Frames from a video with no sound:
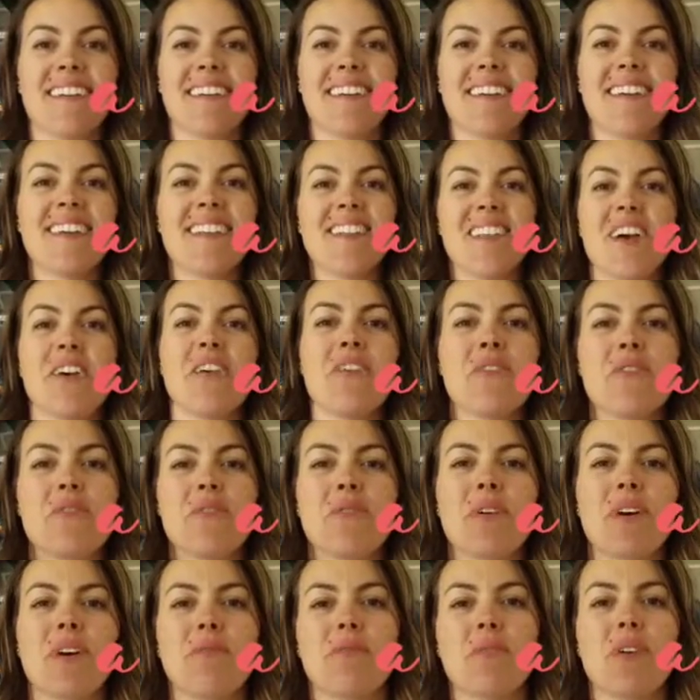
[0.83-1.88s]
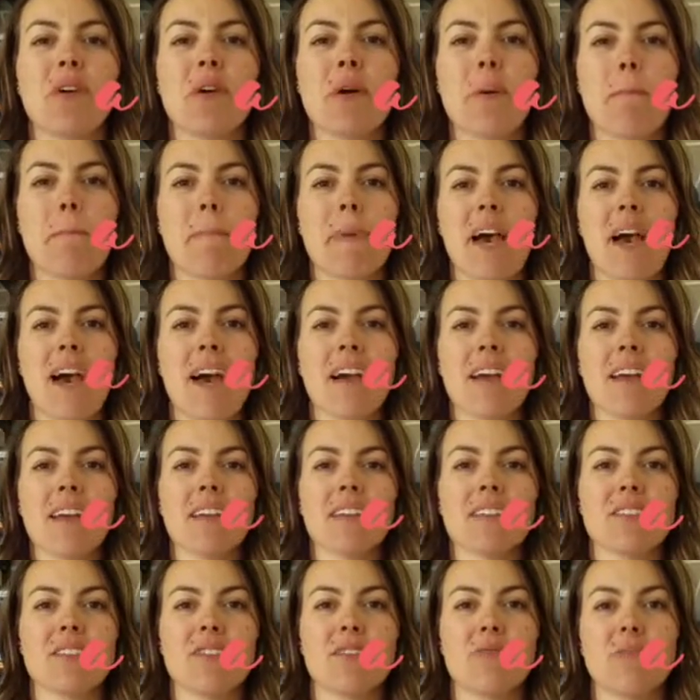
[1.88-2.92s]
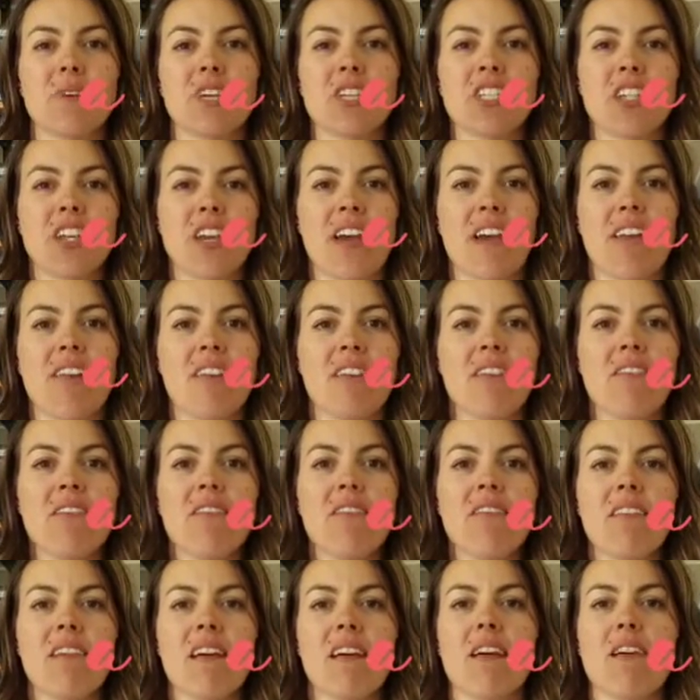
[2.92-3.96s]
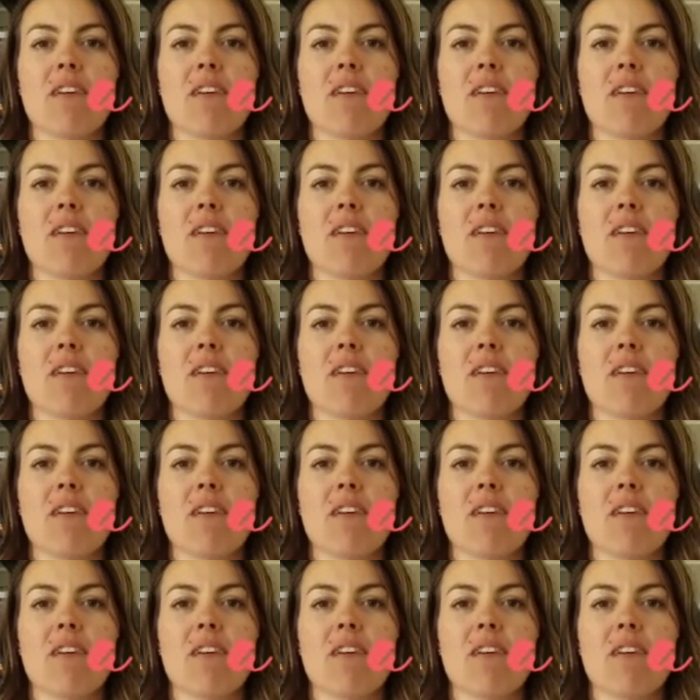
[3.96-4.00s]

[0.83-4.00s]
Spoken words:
Hello and welcome back to my channel.